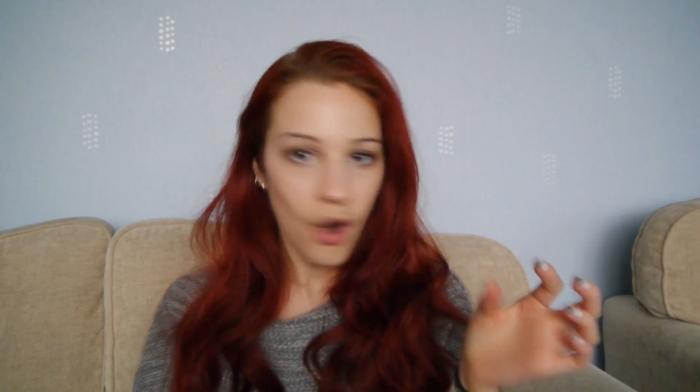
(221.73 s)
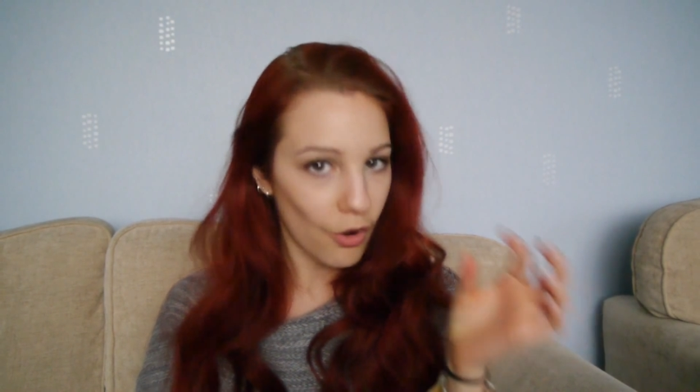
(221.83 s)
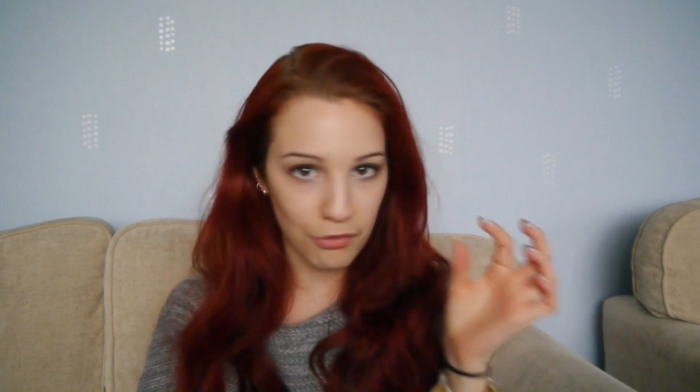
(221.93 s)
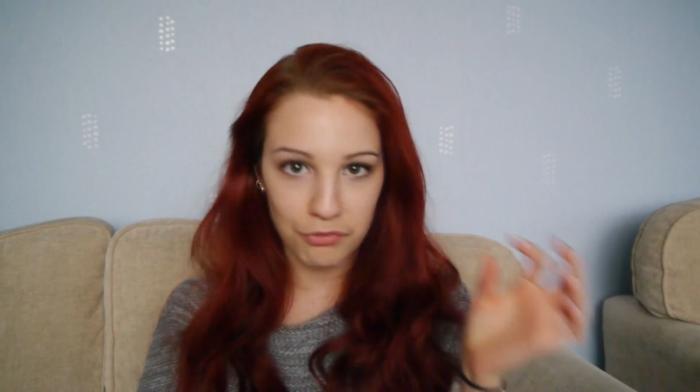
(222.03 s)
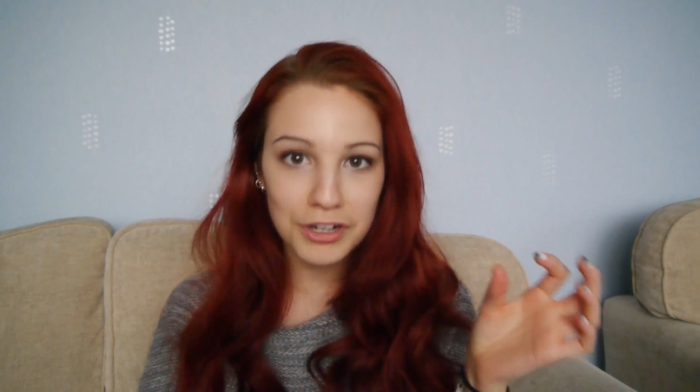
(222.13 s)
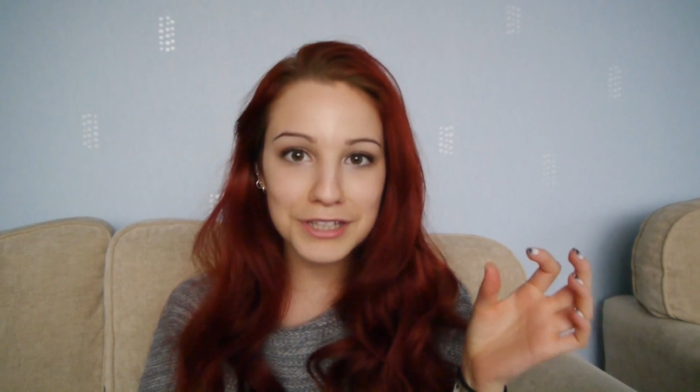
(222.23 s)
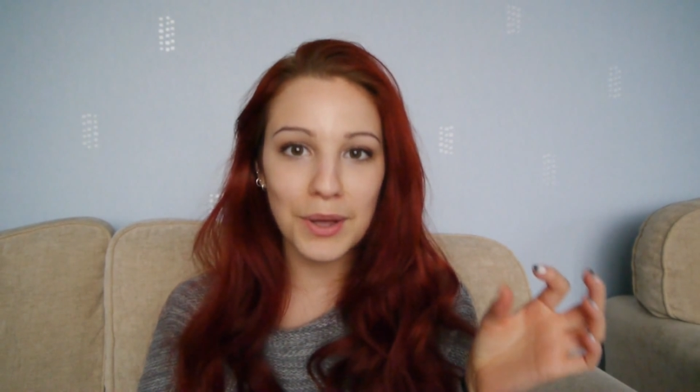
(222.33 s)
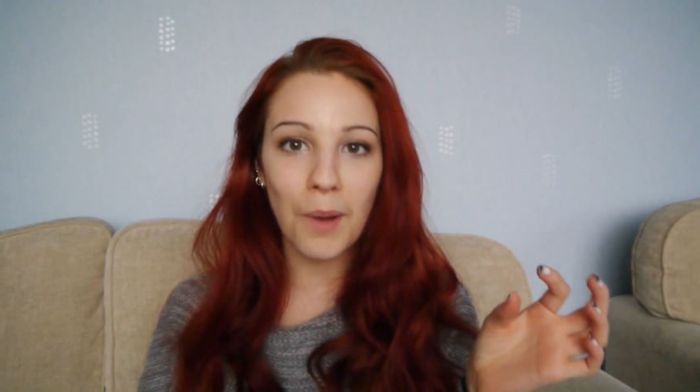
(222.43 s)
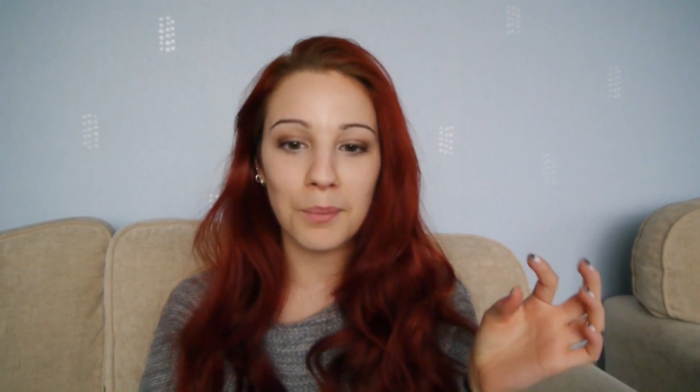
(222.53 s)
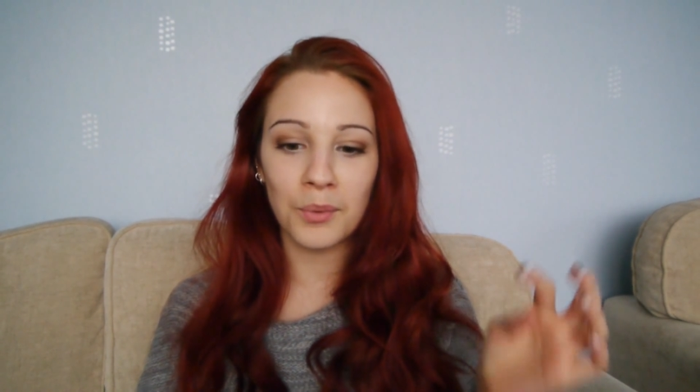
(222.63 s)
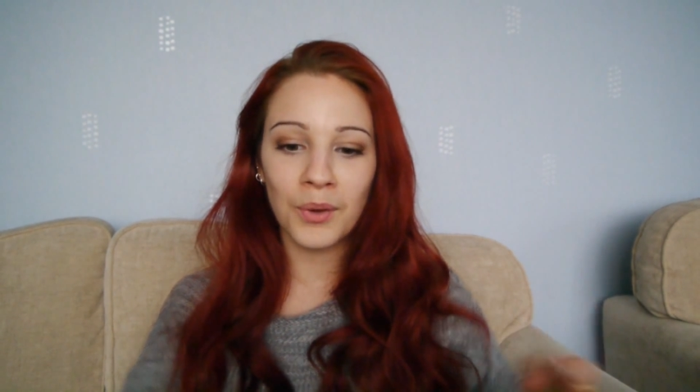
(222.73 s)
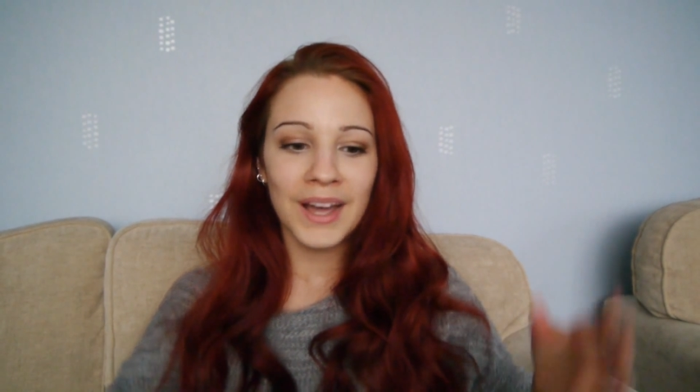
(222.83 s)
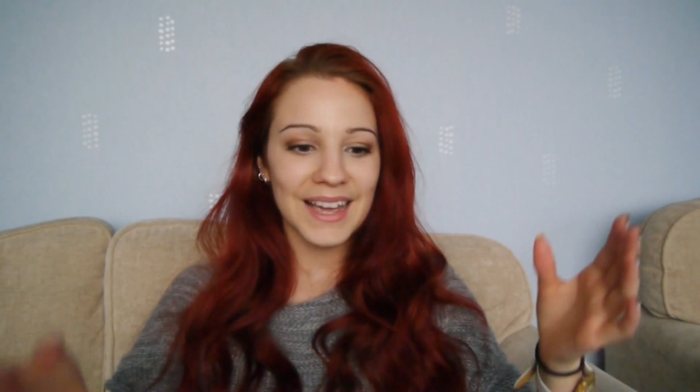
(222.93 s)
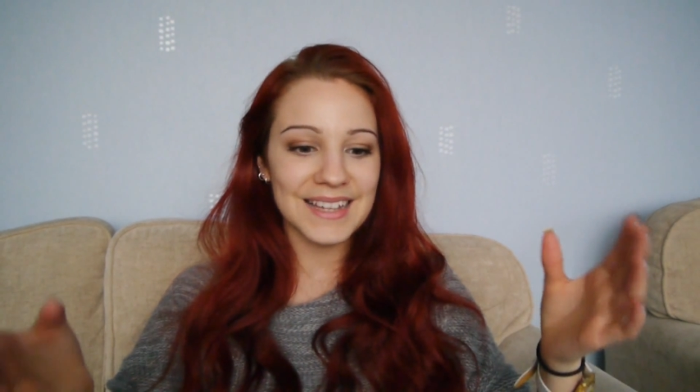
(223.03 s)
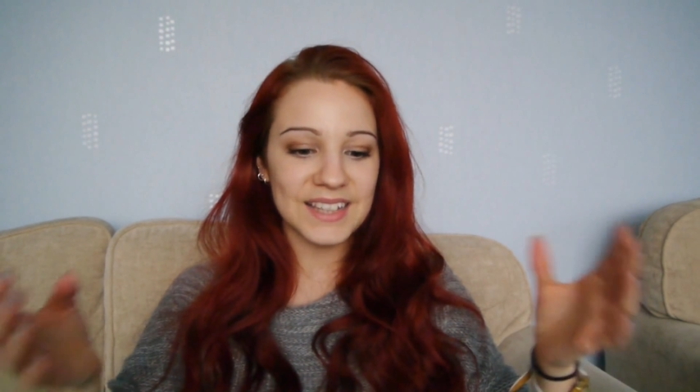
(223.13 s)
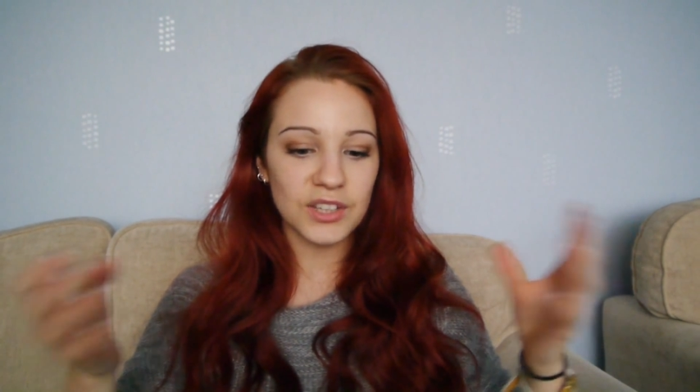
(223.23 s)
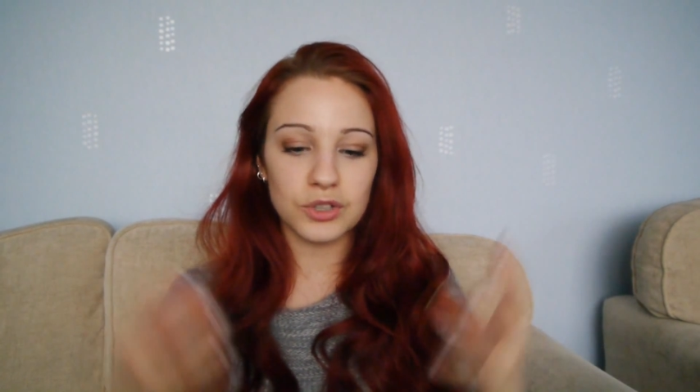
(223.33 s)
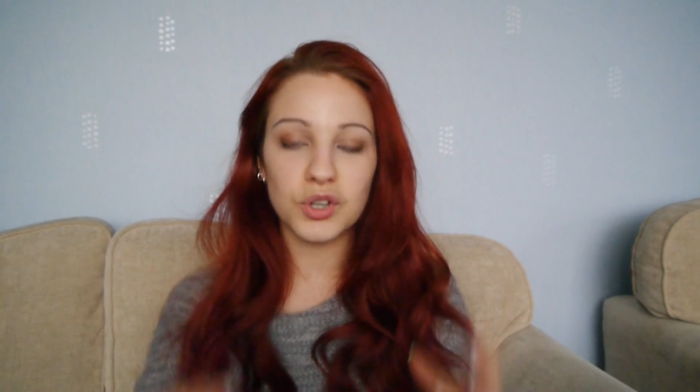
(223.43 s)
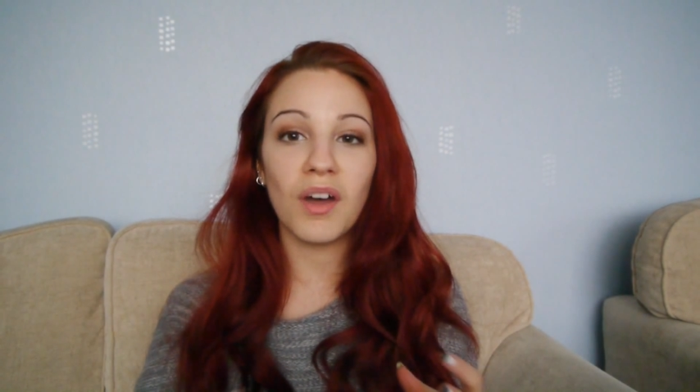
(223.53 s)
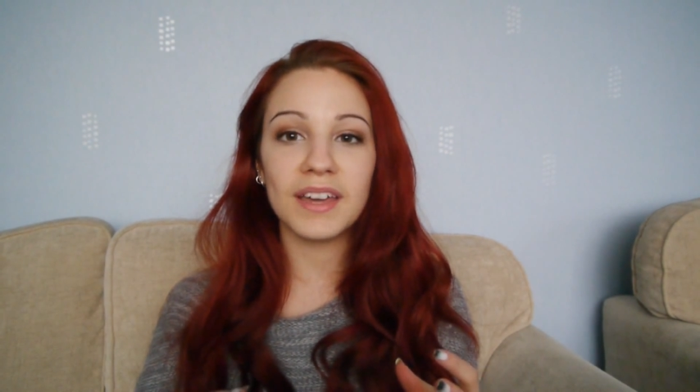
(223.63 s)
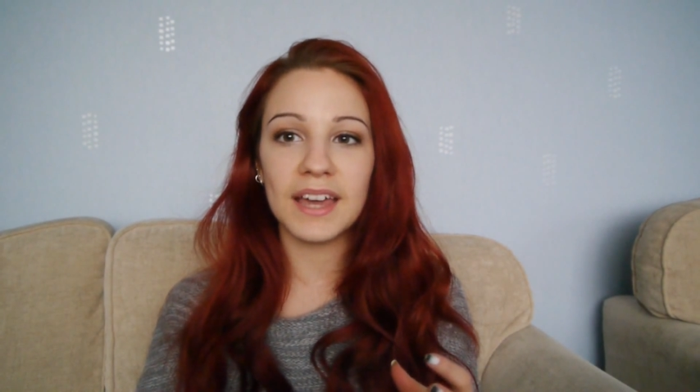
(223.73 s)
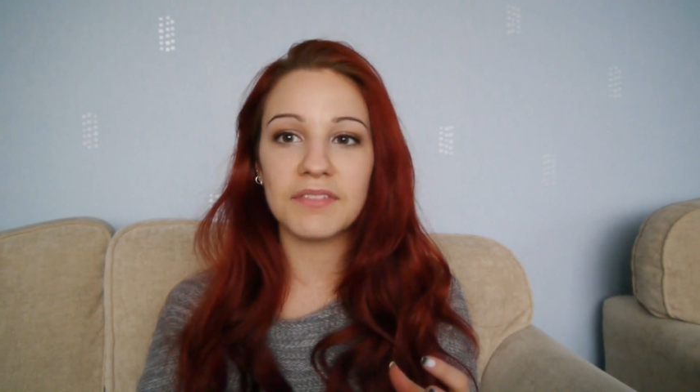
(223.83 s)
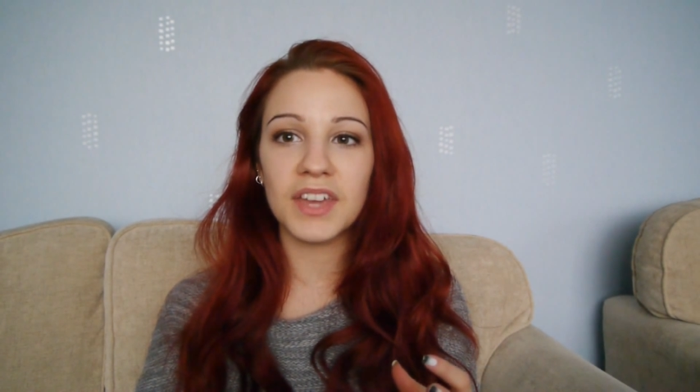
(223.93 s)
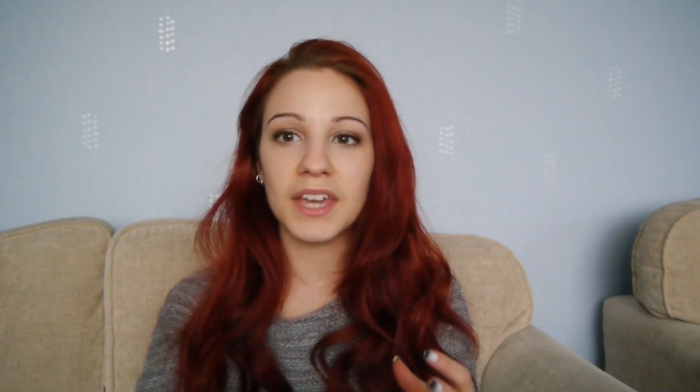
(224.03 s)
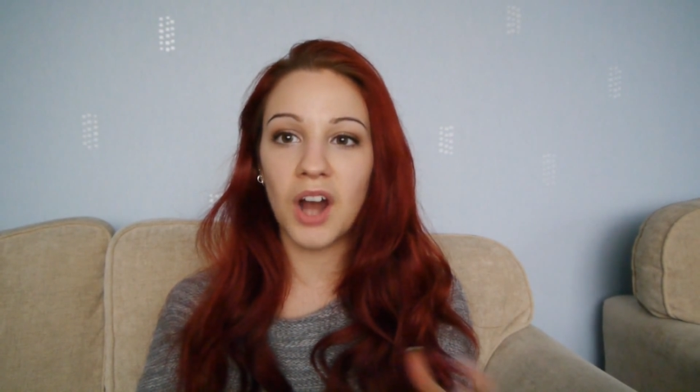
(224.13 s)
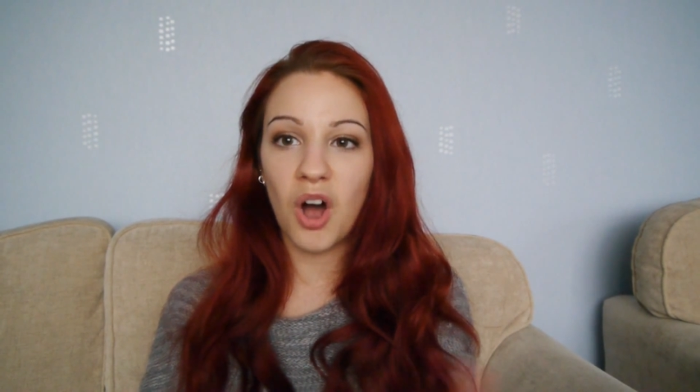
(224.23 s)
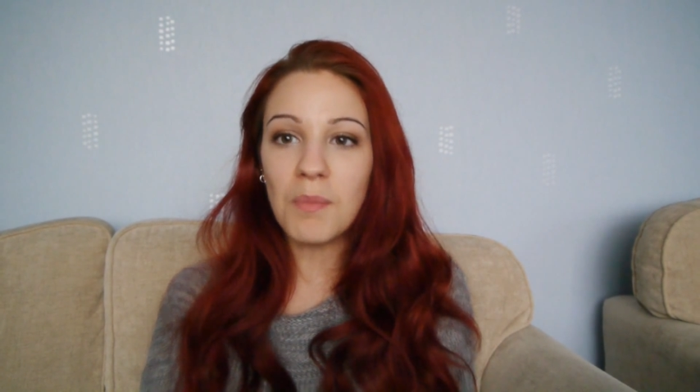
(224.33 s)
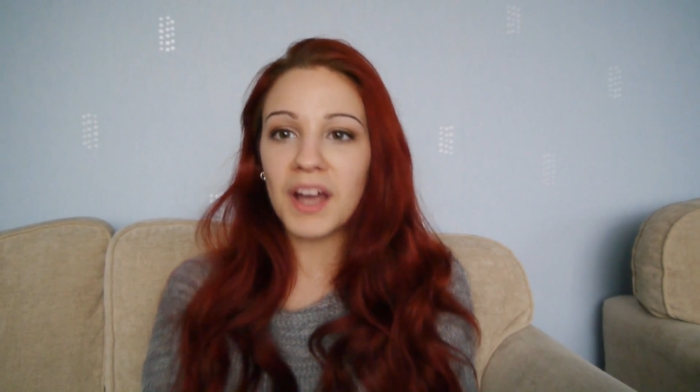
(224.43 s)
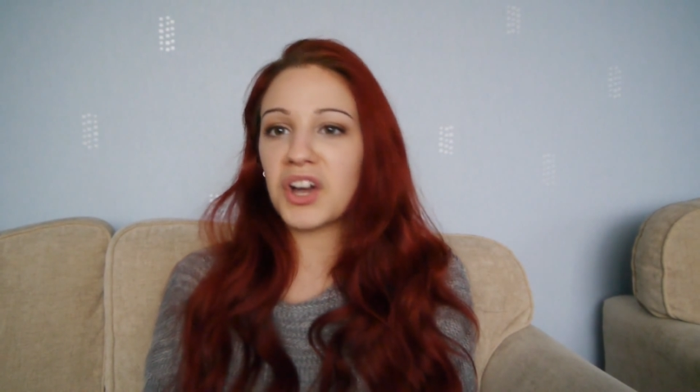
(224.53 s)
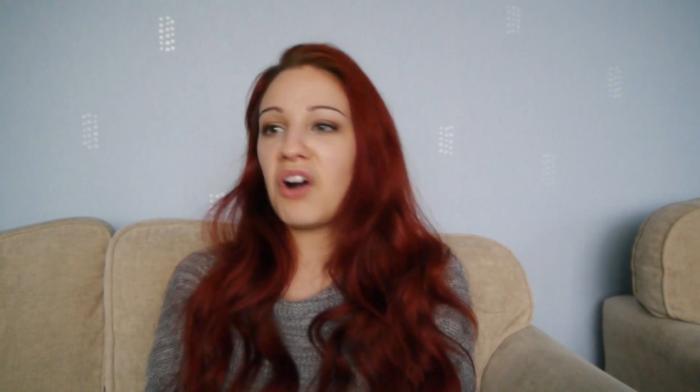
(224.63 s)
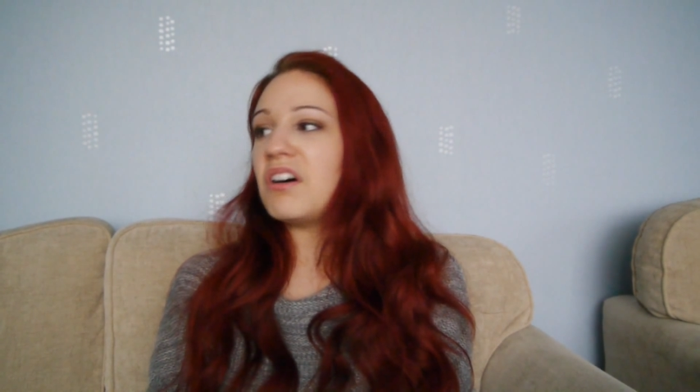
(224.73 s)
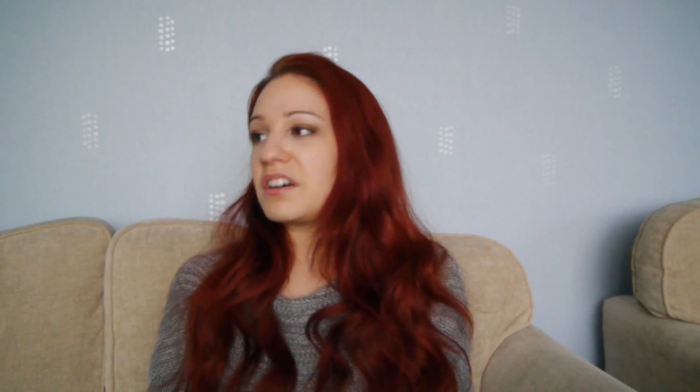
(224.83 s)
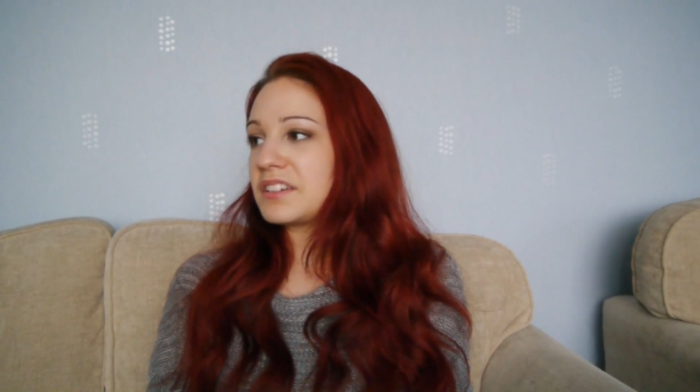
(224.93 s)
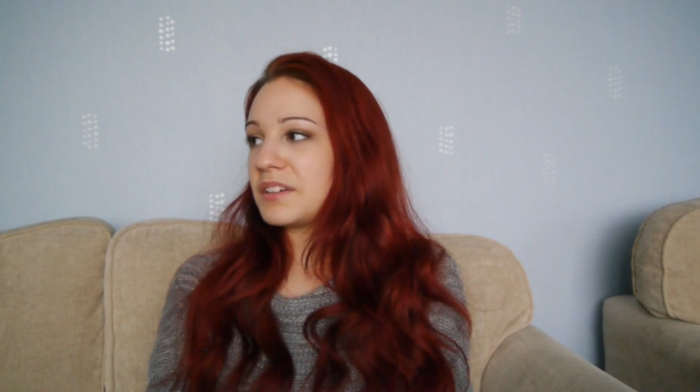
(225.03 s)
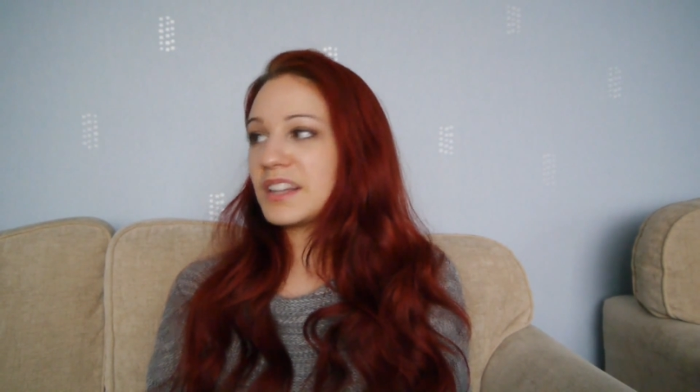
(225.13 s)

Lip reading: or a free sample is that you're trying it and thinking, oh my god,